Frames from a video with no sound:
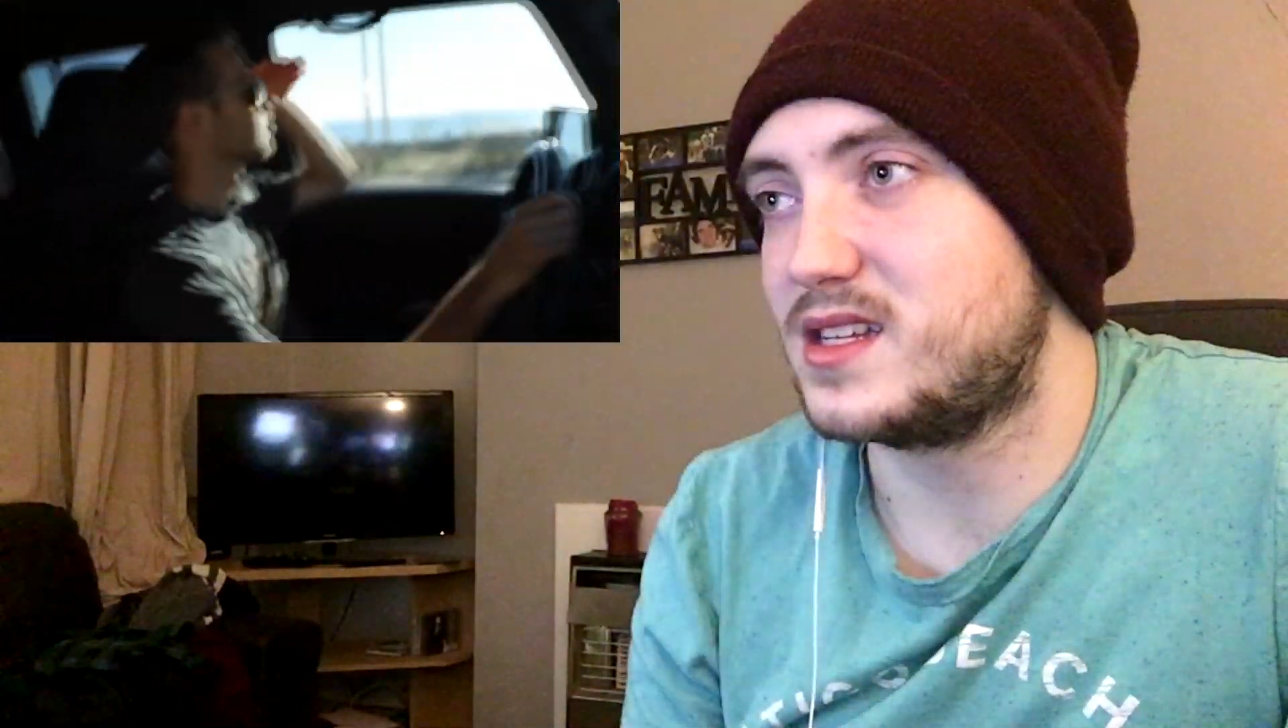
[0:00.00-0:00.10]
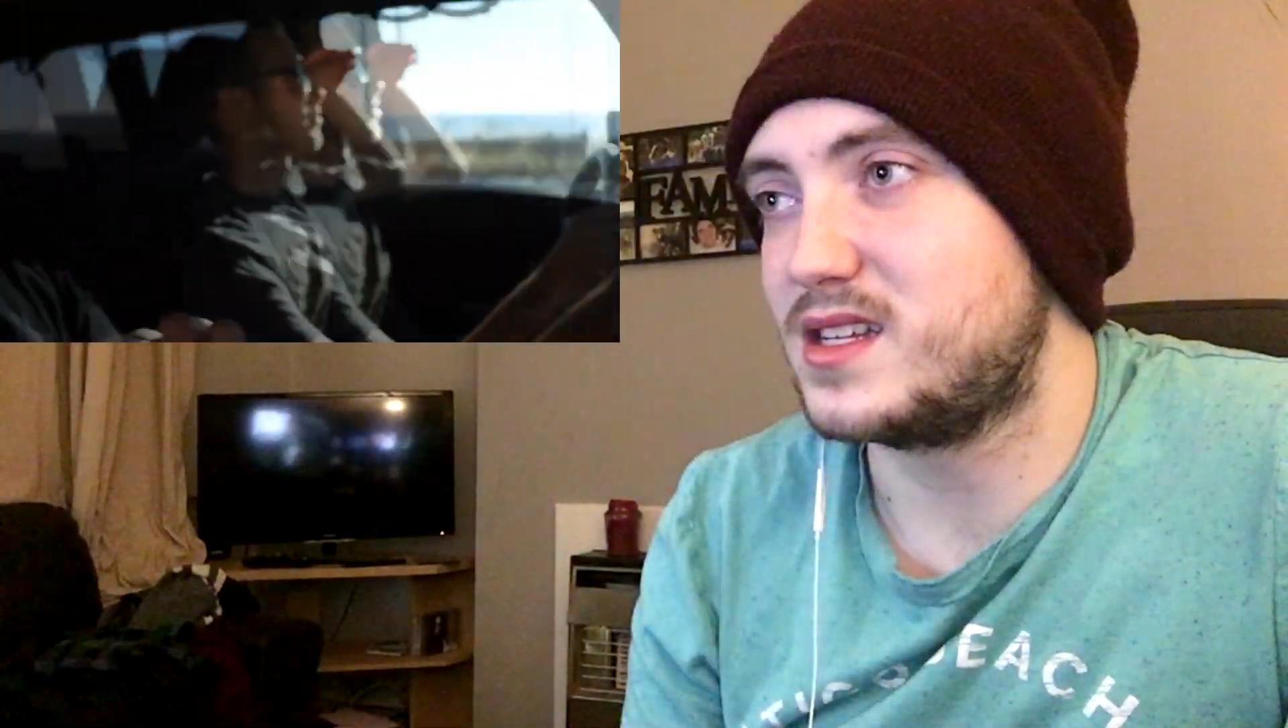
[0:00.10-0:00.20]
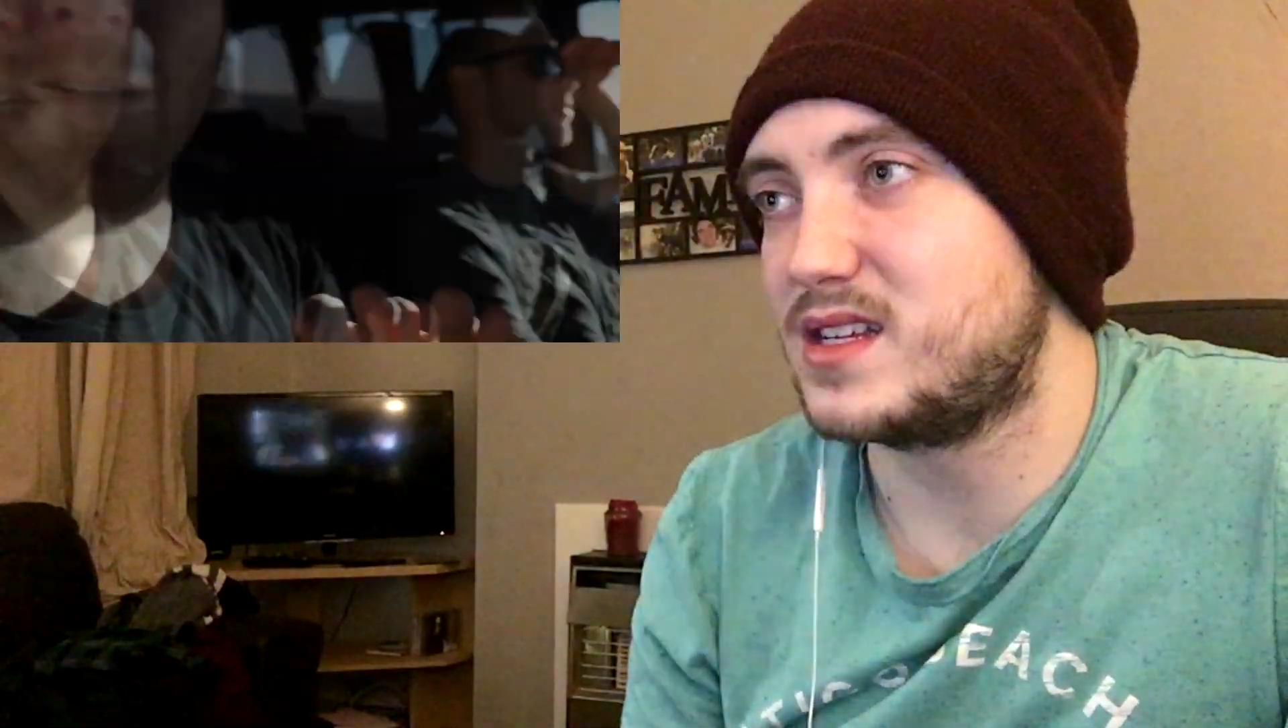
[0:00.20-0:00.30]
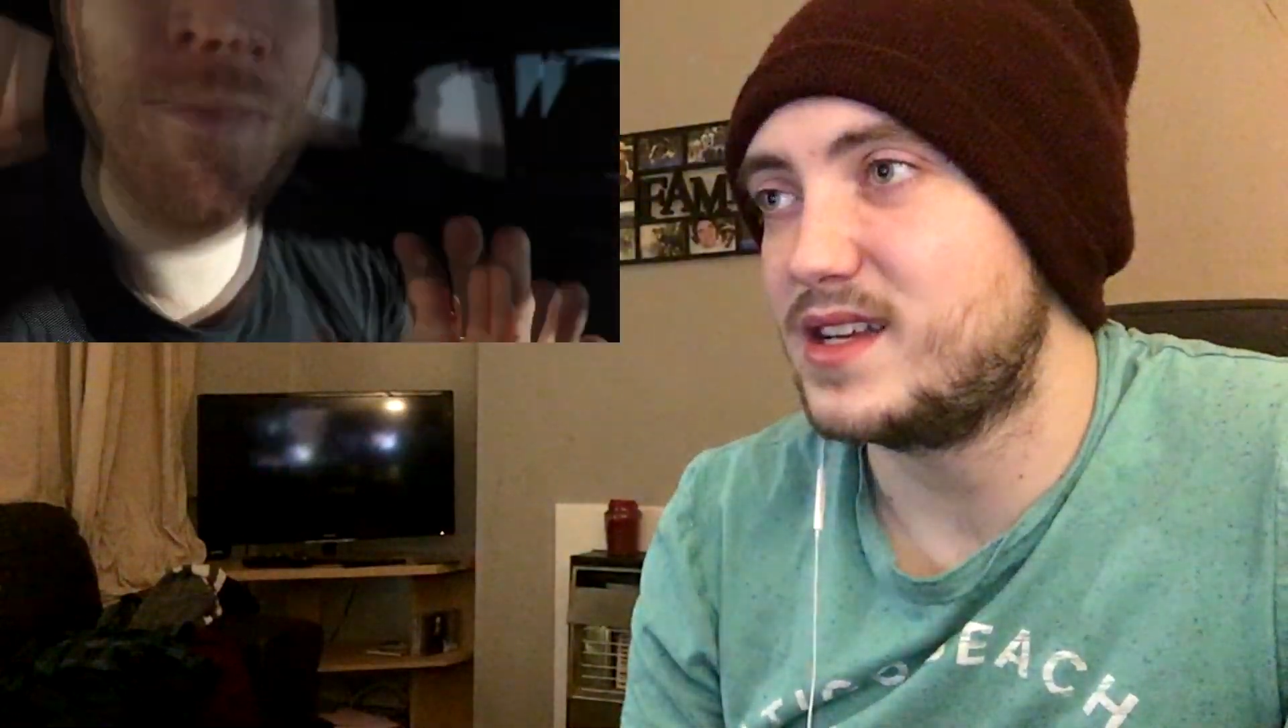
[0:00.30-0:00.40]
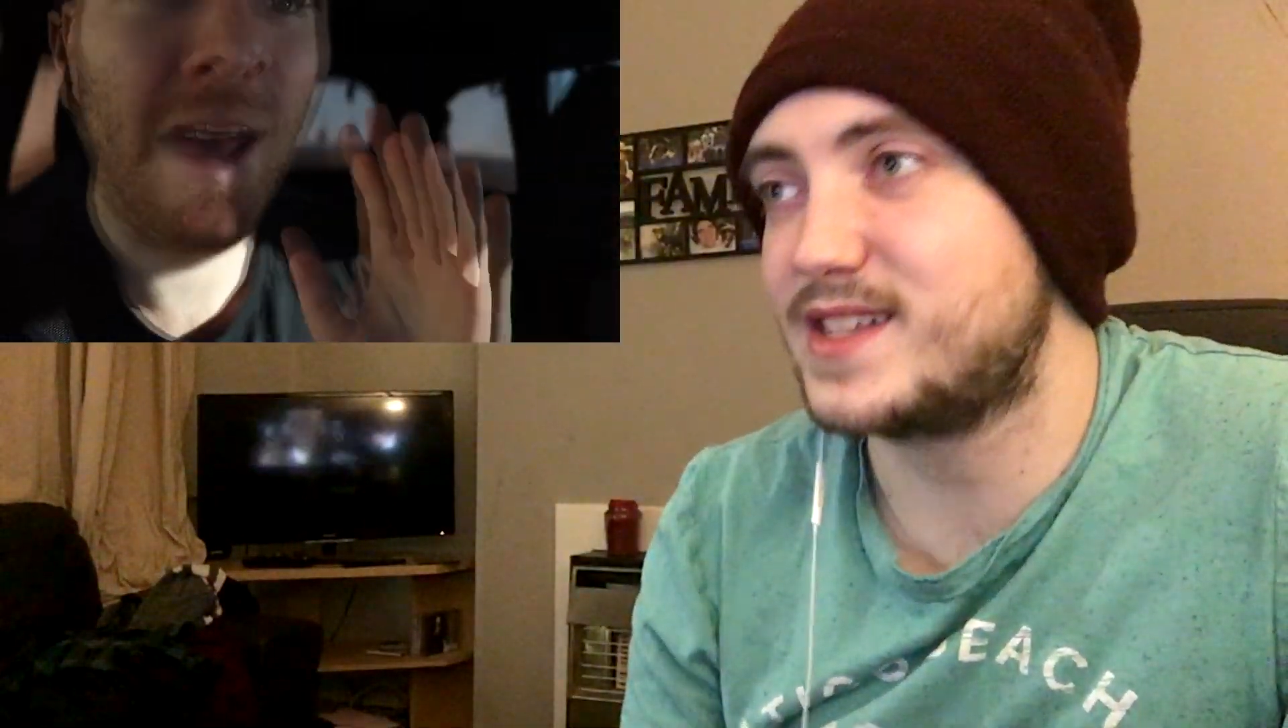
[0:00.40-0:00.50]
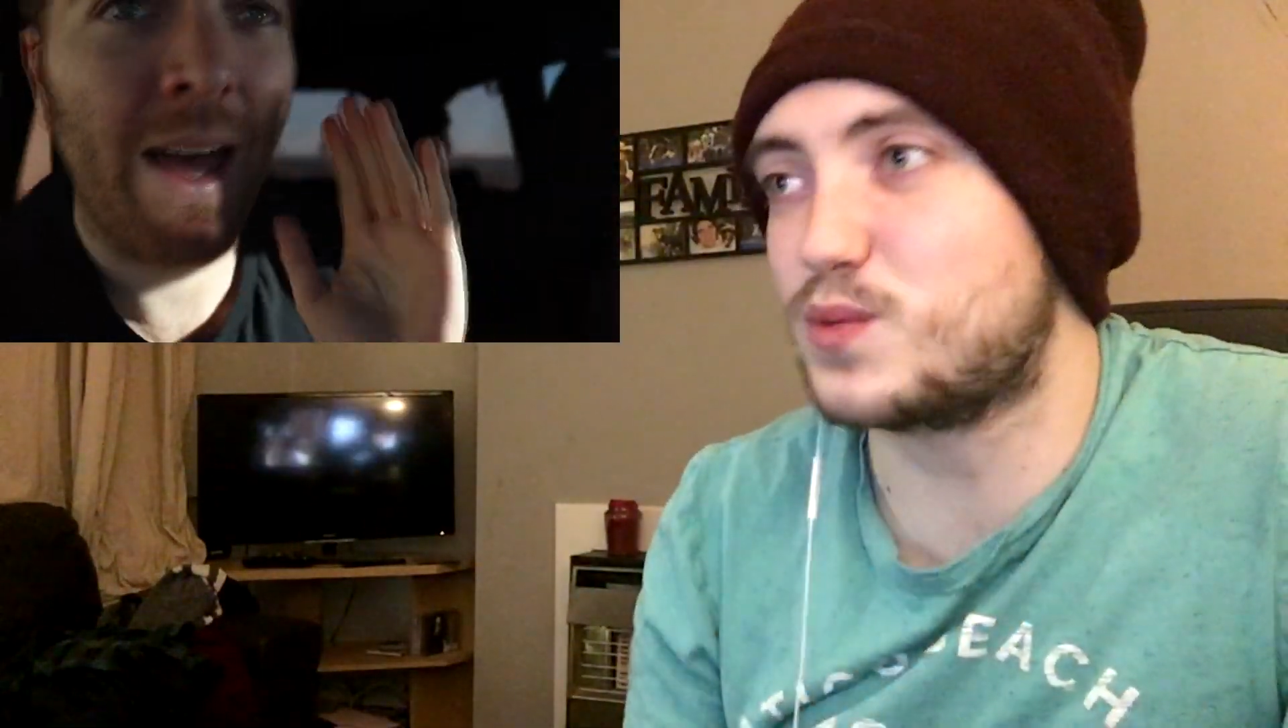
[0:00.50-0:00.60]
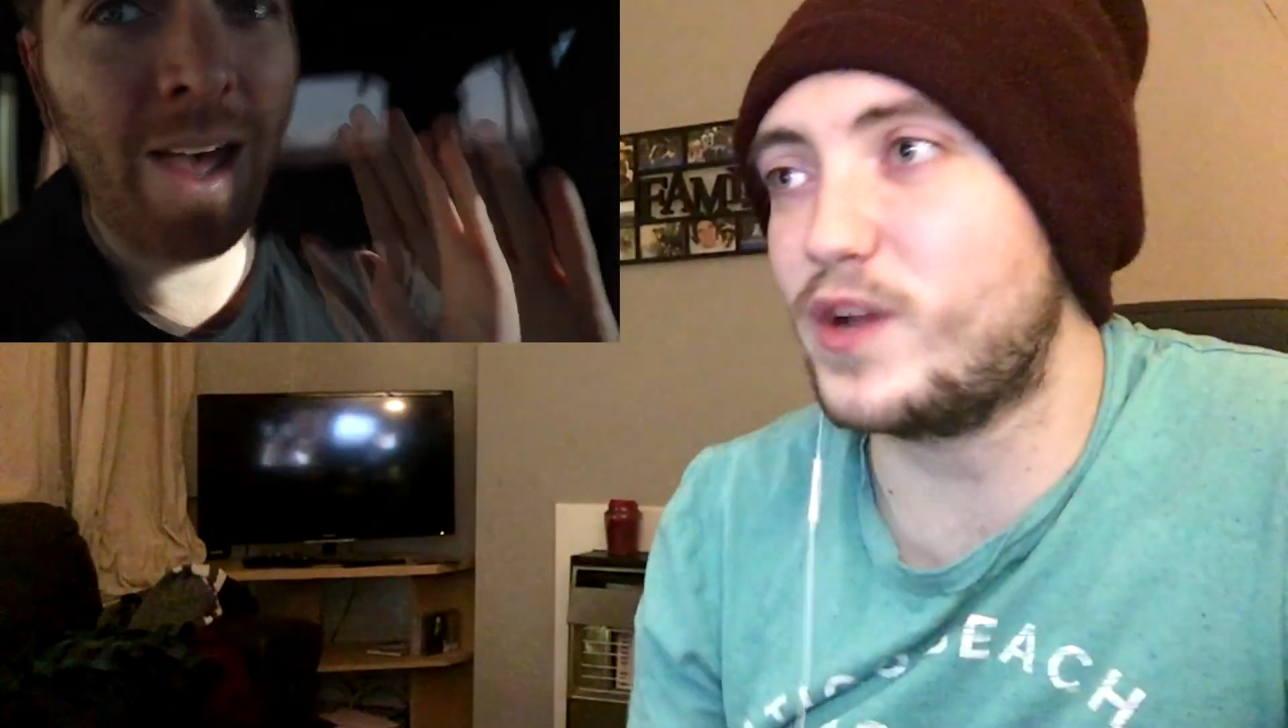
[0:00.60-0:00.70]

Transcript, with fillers: because I'm It's